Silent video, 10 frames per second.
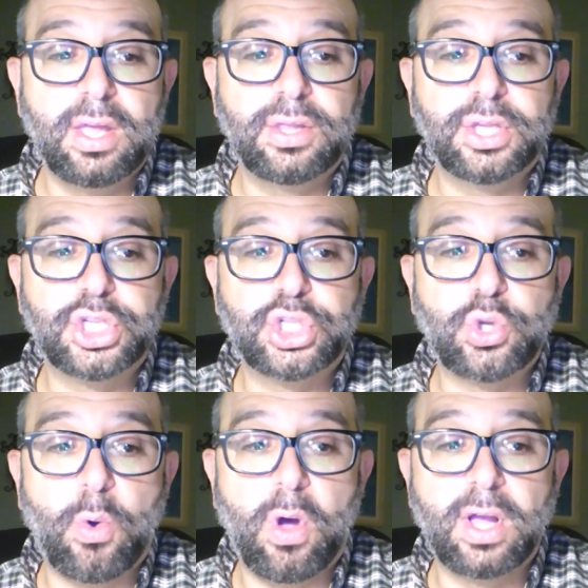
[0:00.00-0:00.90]
the
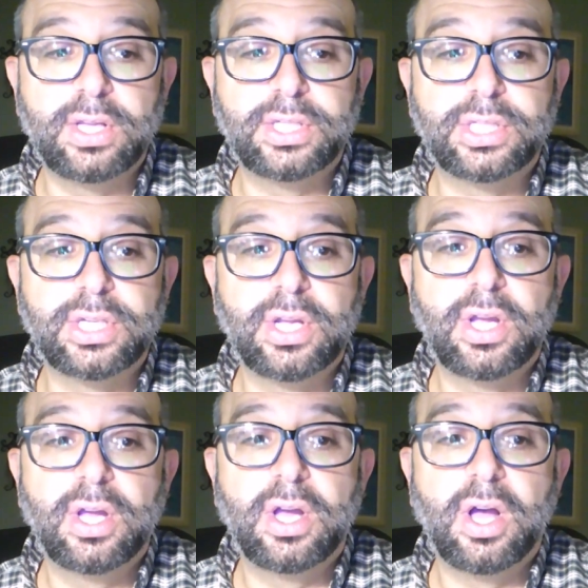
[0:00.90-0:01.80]
songs
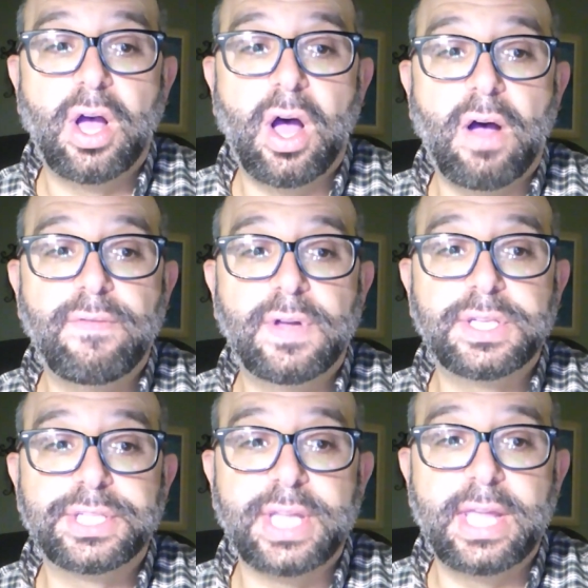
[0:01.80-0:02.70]
of
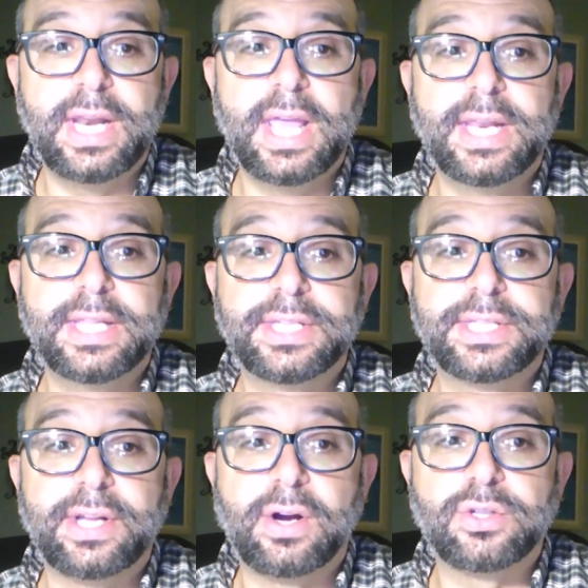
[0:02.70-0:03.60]
ascent, and it
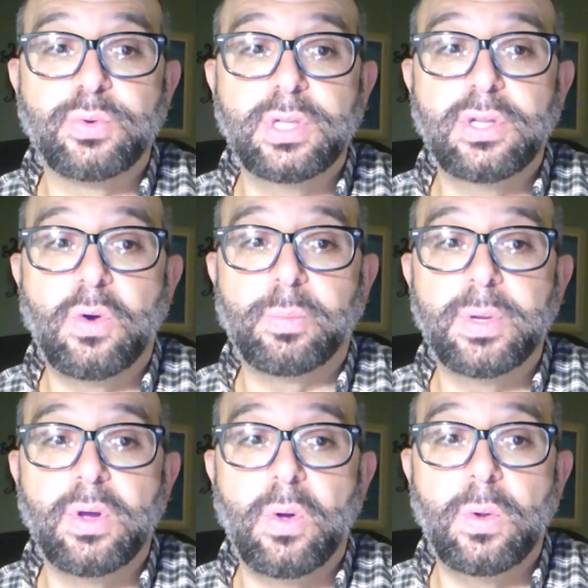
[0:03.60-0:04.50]
starts with, lo and
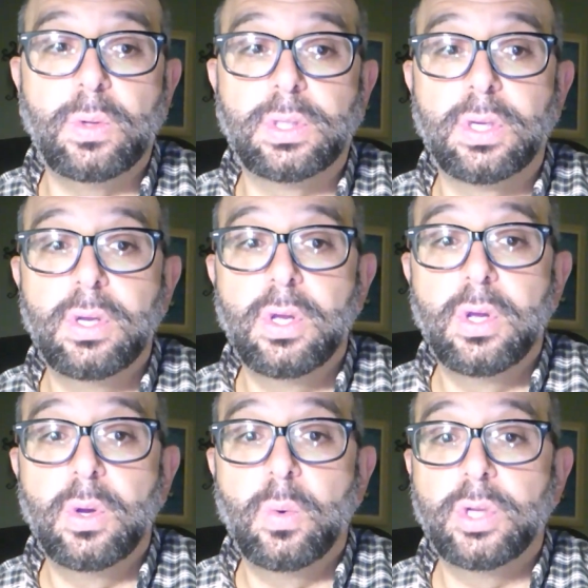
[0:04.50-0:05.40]
behold,
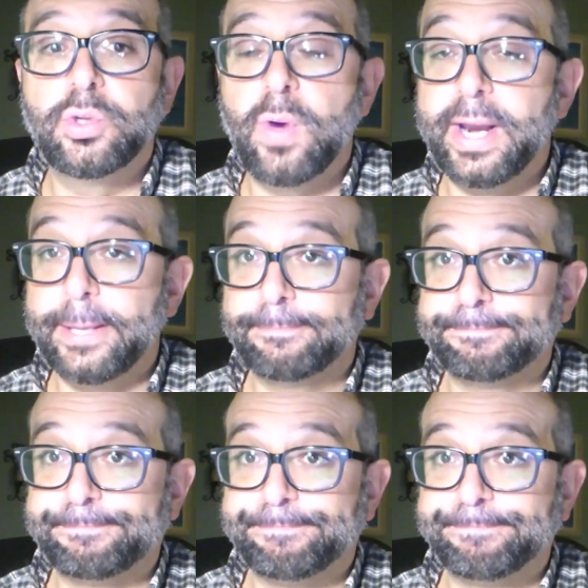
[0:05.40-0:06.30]
120.
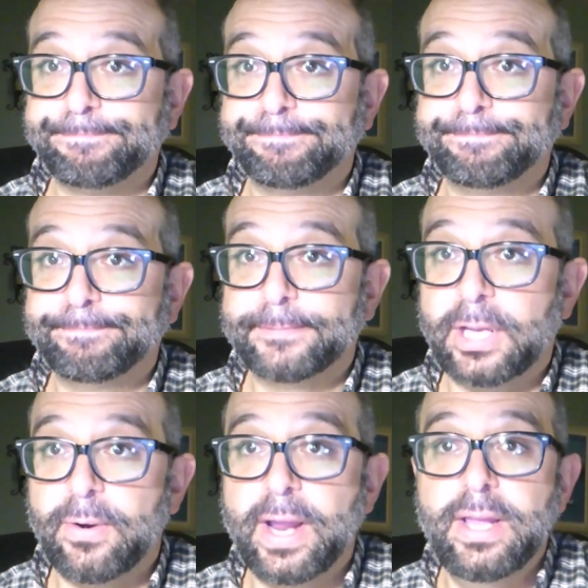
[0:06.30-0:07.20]

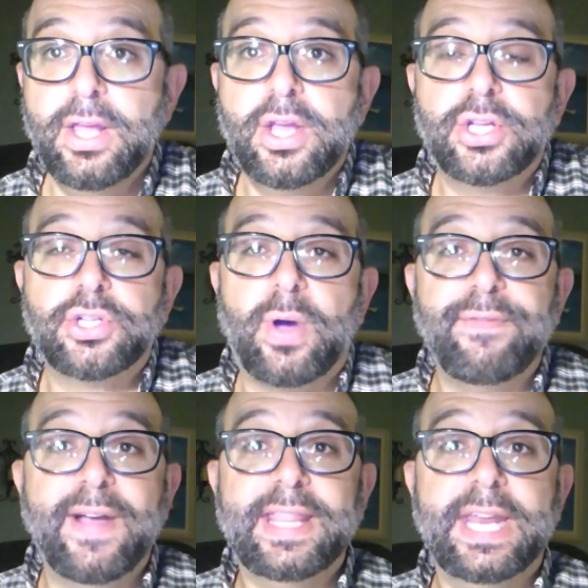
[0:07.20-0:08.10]
All right, so I
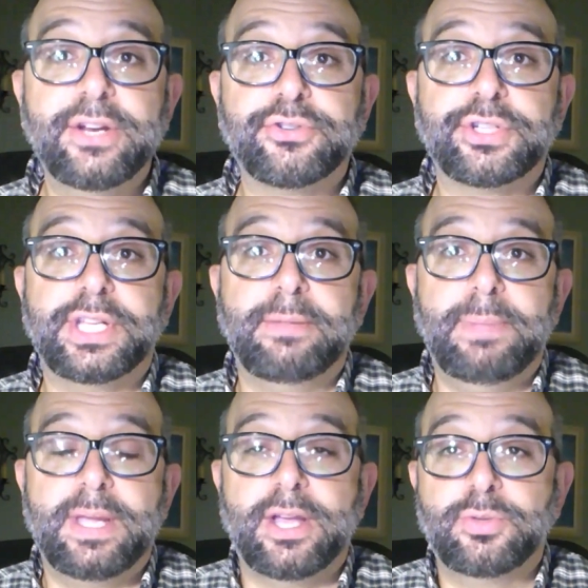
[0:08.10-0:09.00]
find that interesting
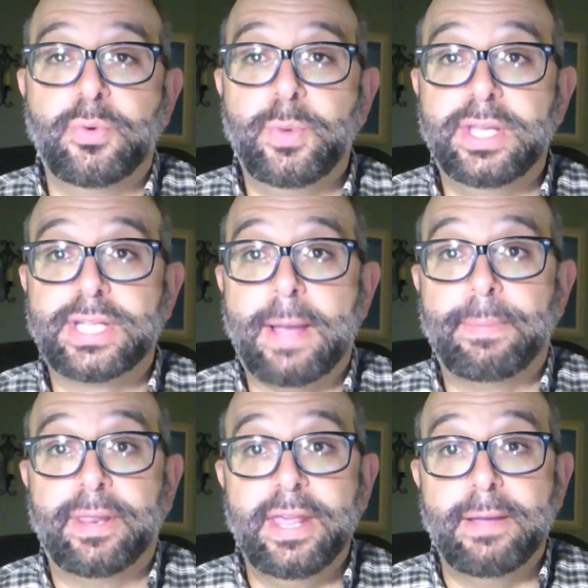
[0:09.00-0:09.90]
because when we stop
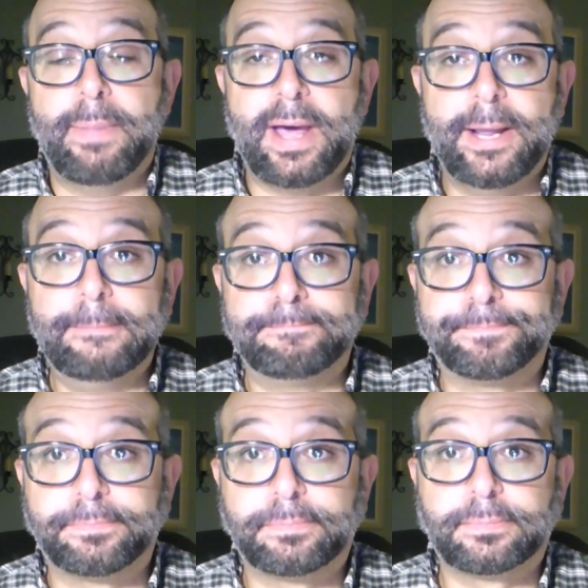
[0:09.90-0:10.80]
and think about it,
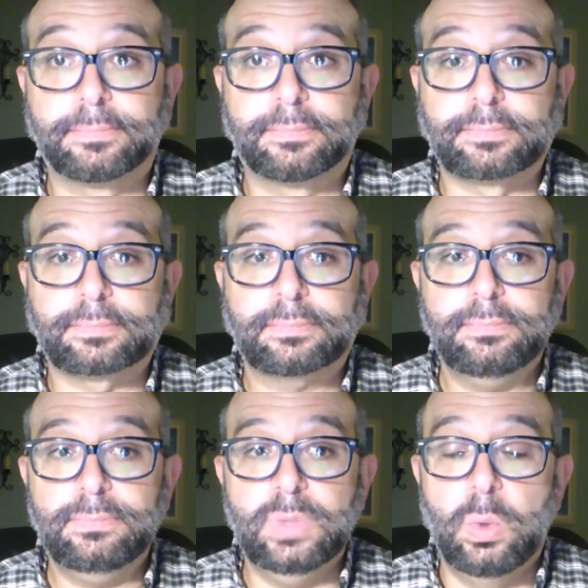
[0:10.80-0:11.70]

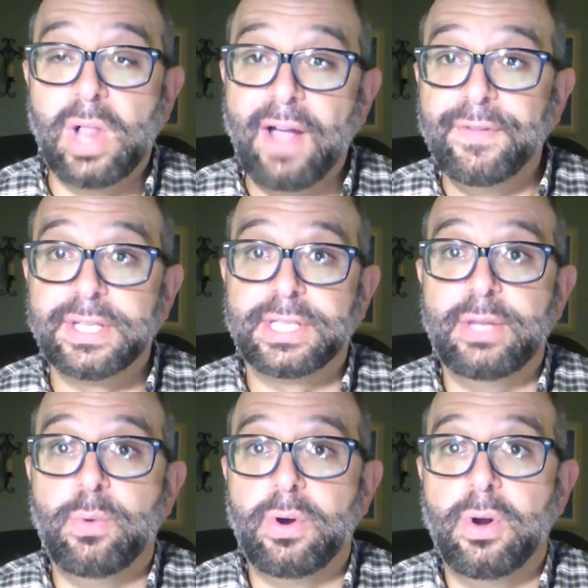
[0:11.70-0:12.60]
well, obviously
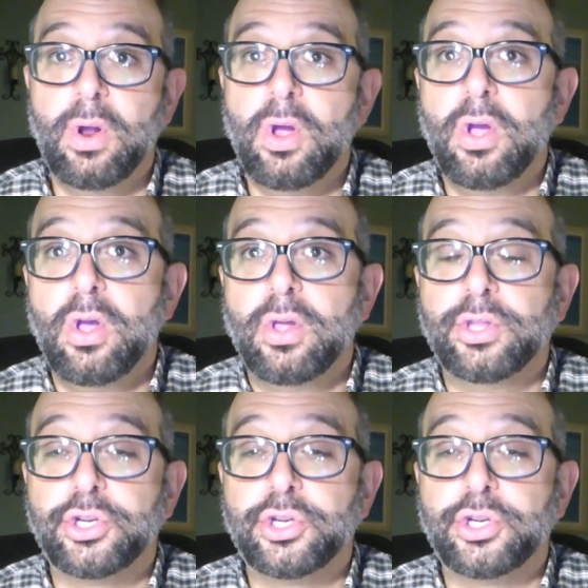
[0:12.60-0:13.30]
the